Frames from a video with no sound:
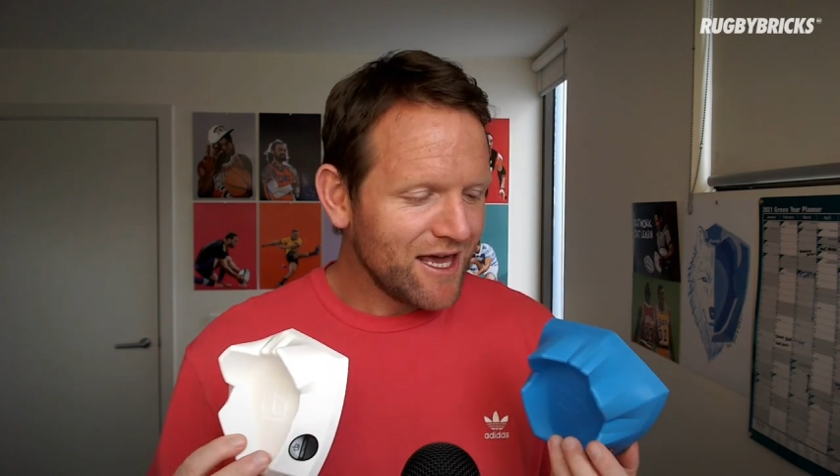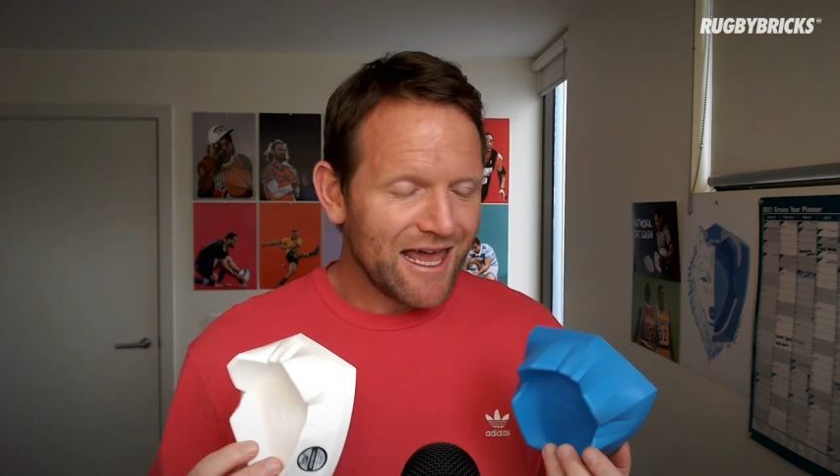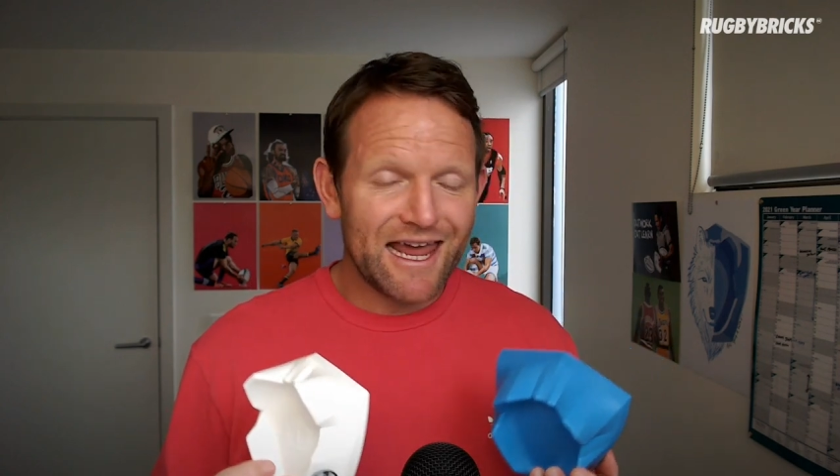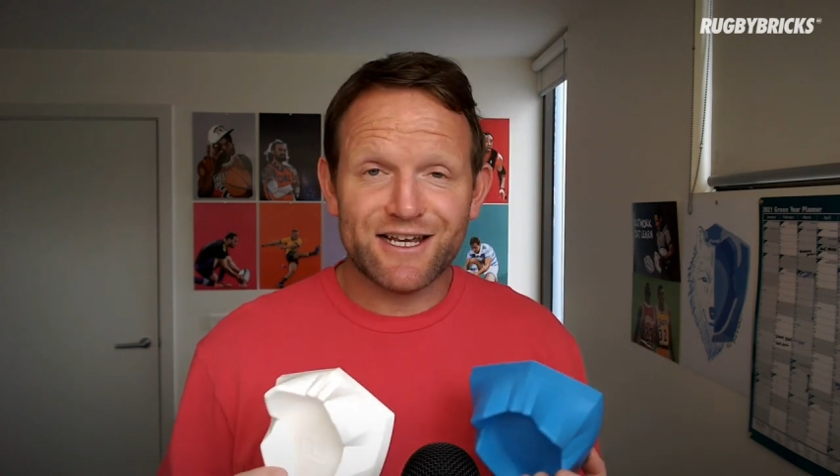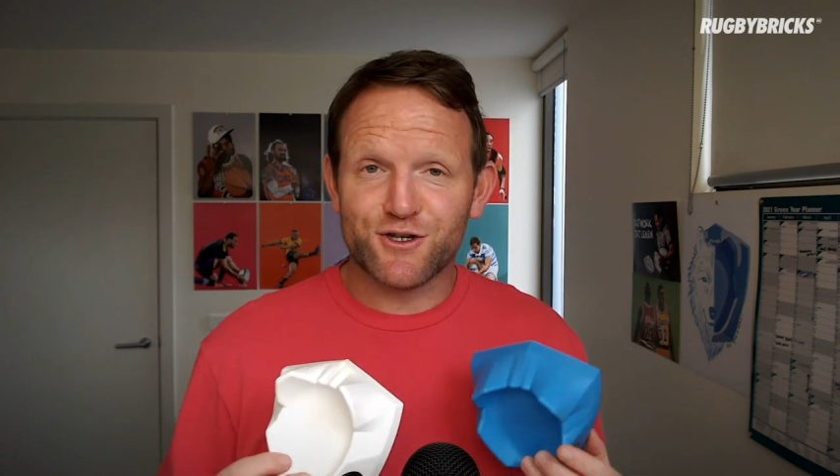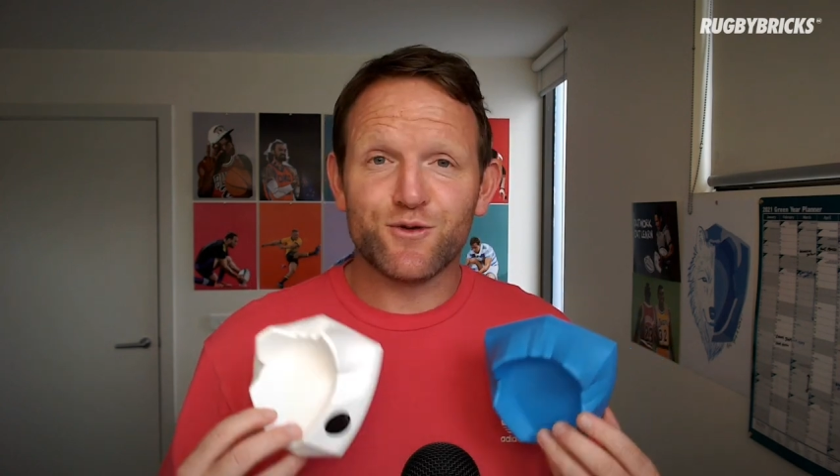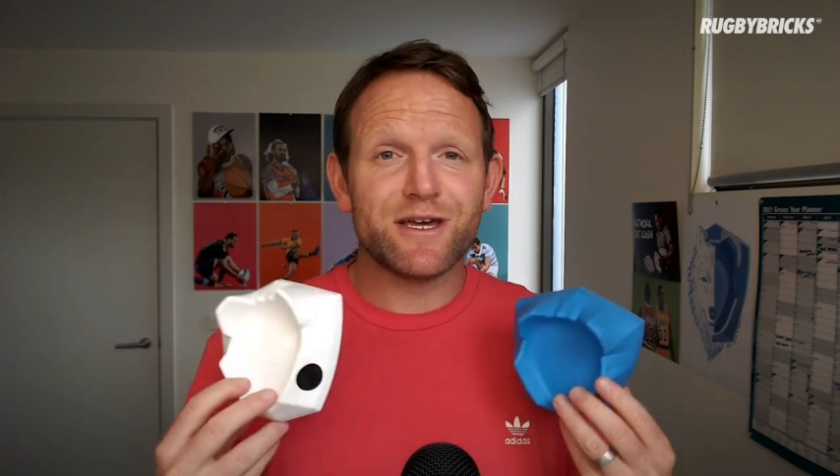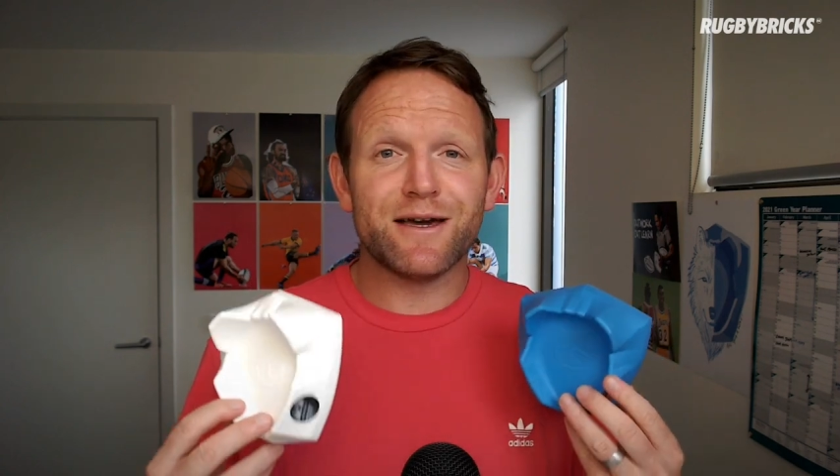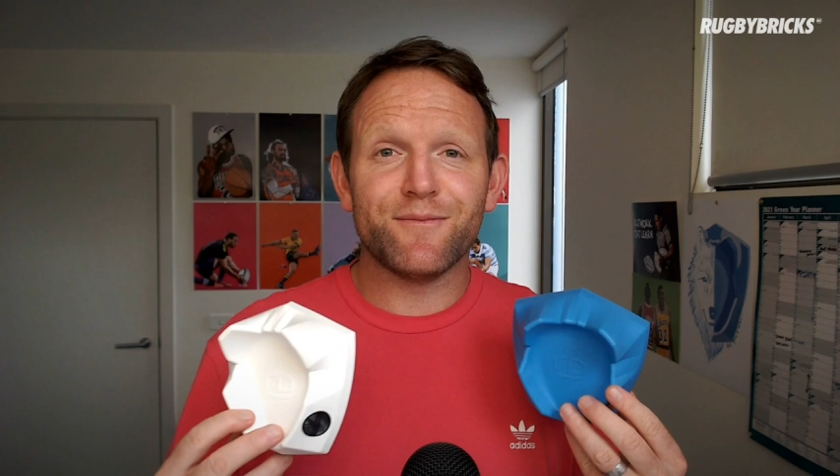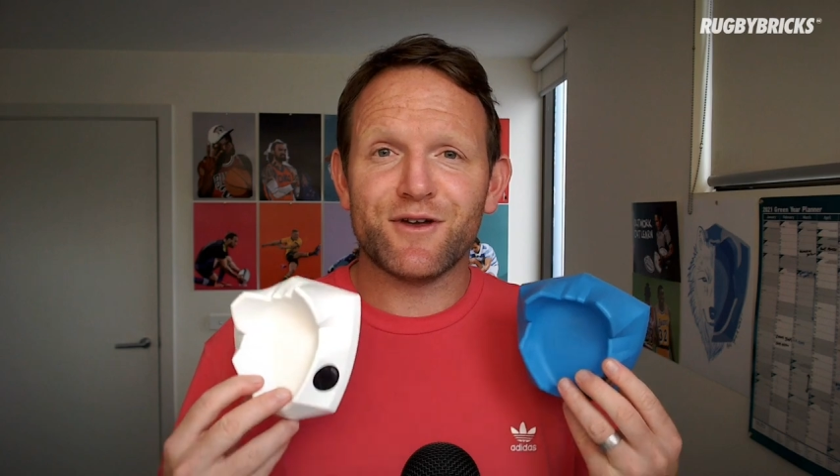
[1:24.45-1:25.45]
and do
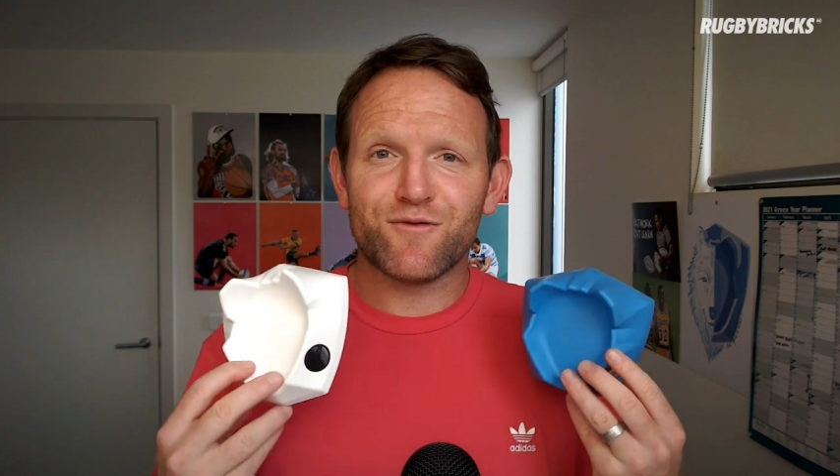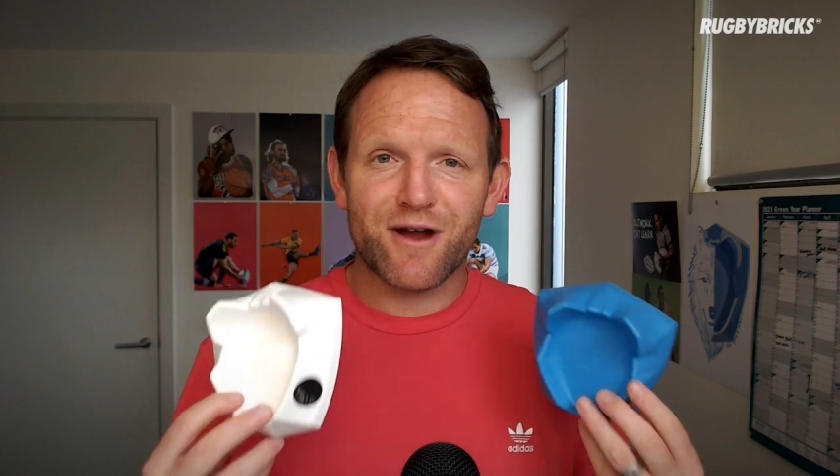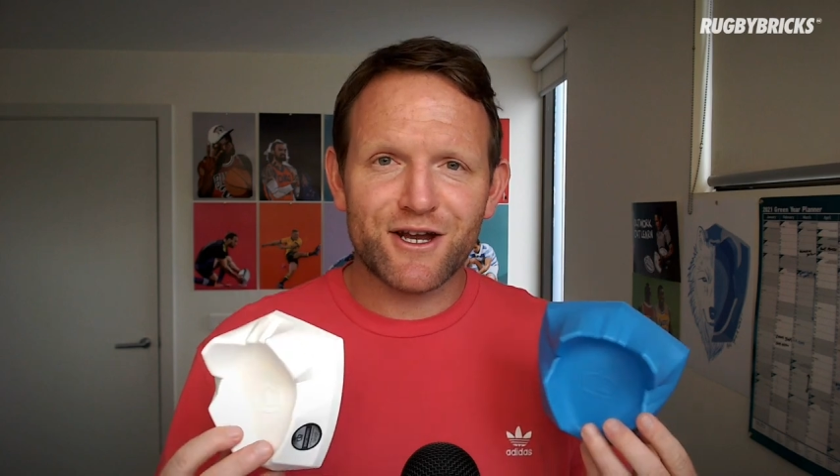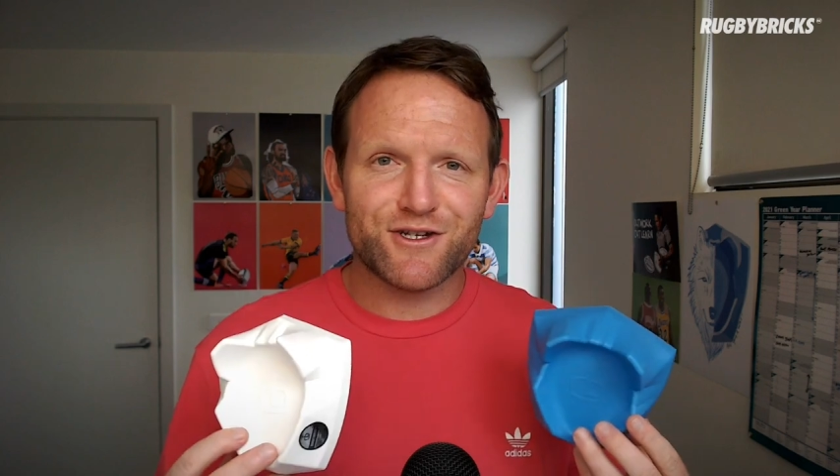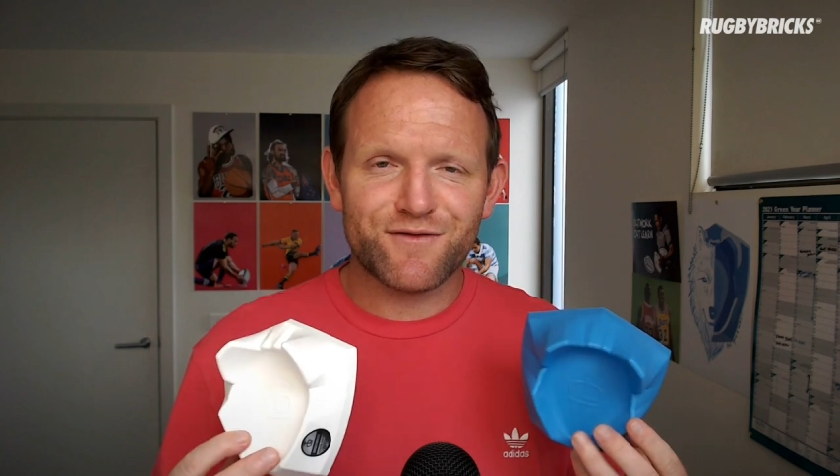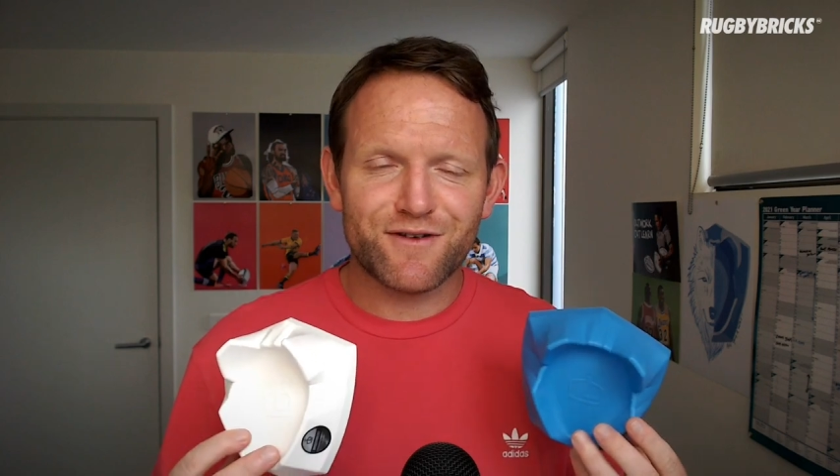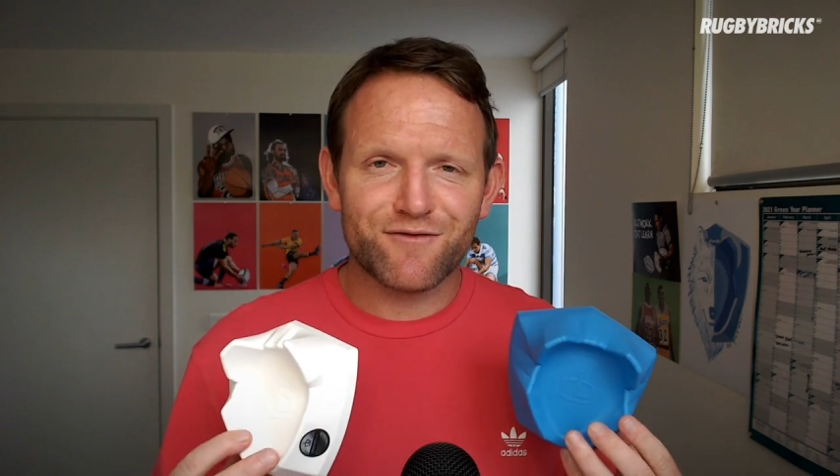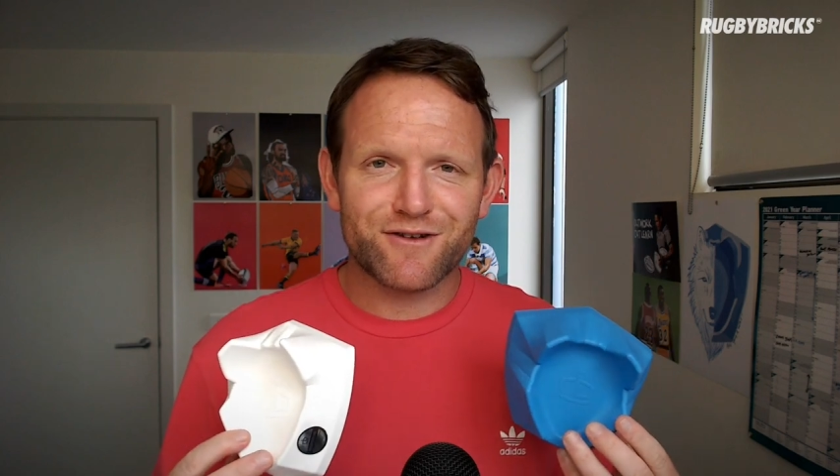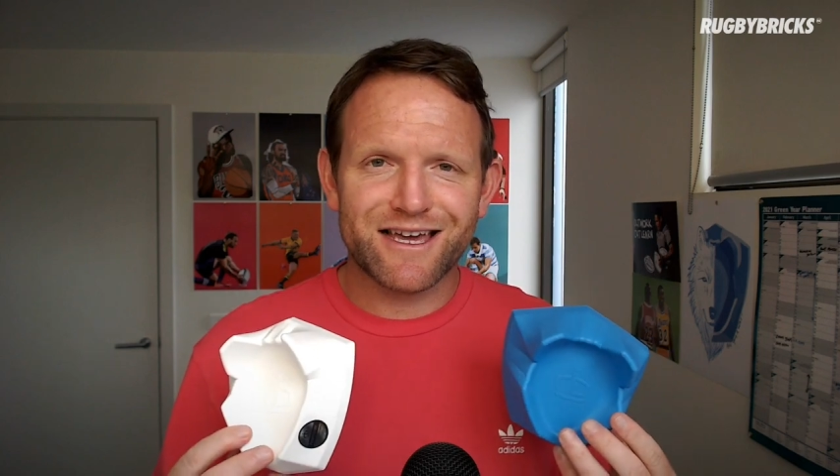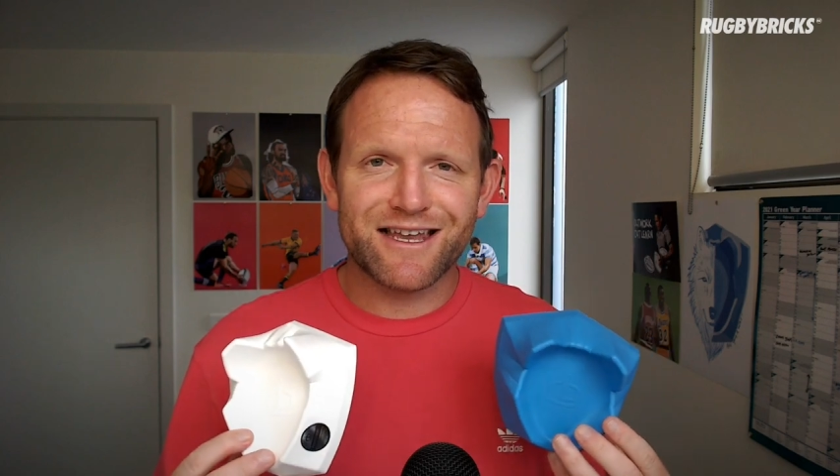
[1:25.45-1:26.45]
come in a range of
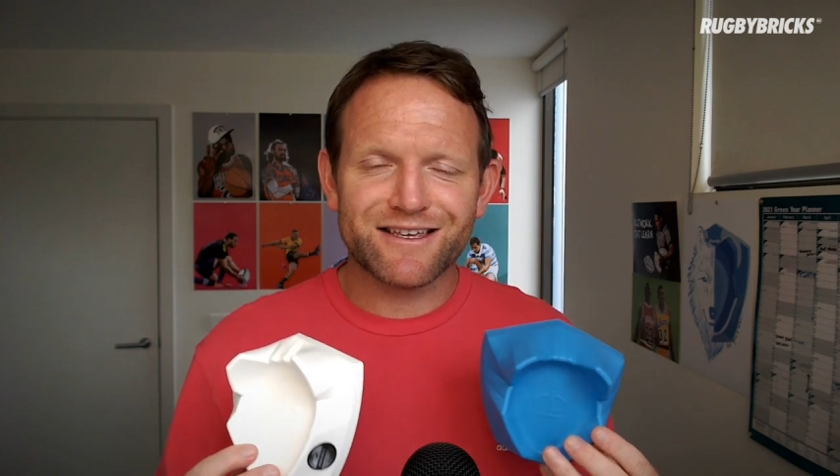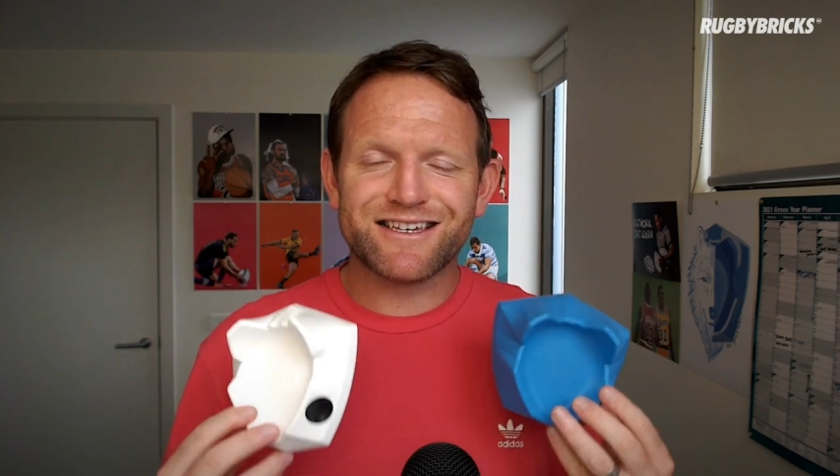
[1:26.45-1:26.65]
different colors.